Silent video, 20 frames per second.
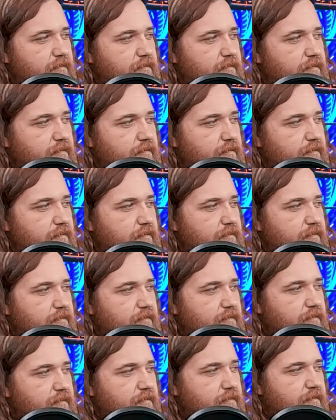
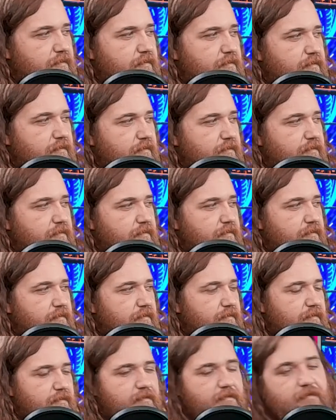
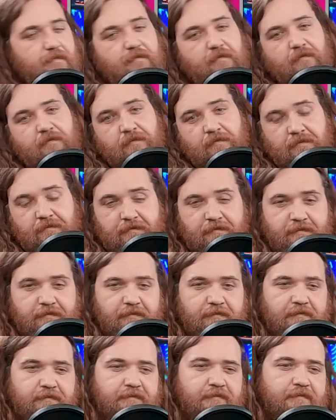
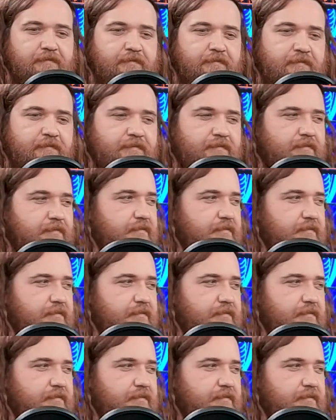The person shown says nothing.